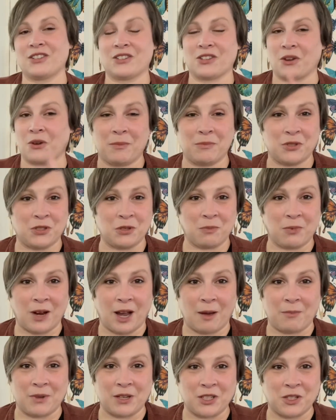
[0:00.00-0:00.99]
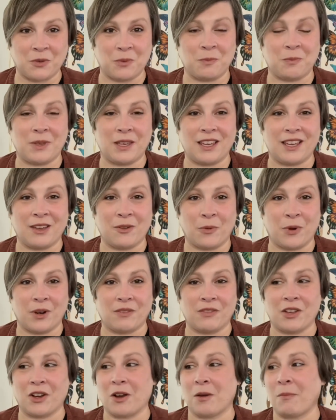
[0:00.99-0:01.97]
So super happy to be one
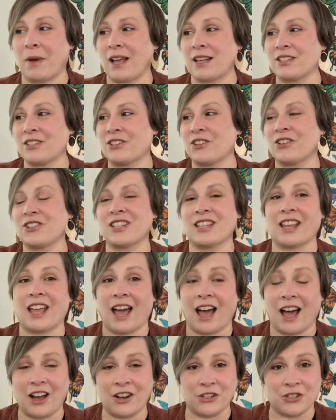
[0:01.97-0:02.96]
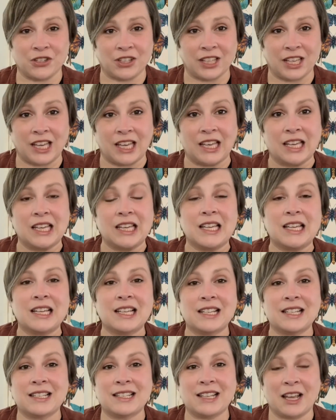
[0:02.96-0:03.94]
of their ambassadors, and they actually
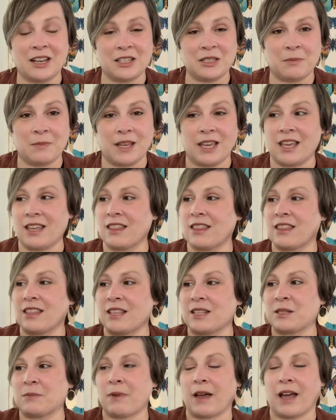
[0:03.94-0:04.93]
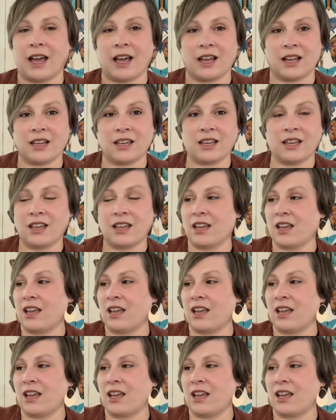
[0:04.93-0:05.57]
sent me this bag